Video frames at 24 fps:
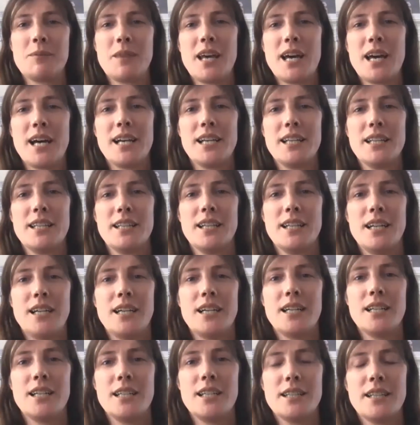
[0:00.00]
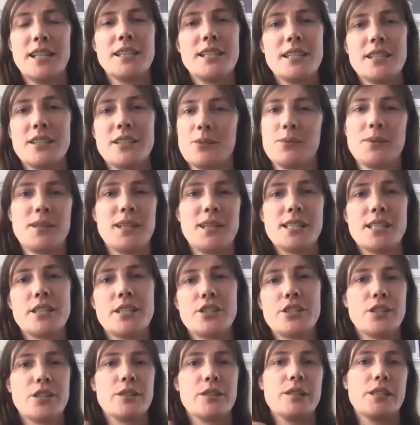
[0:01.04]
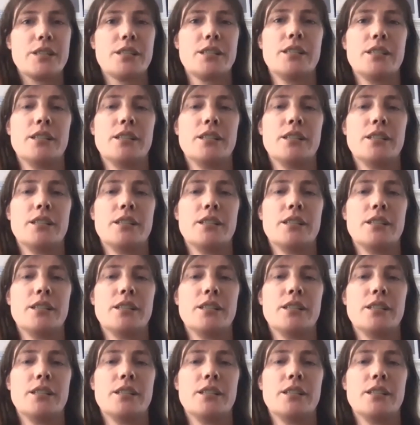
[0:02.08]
that deals with these issues?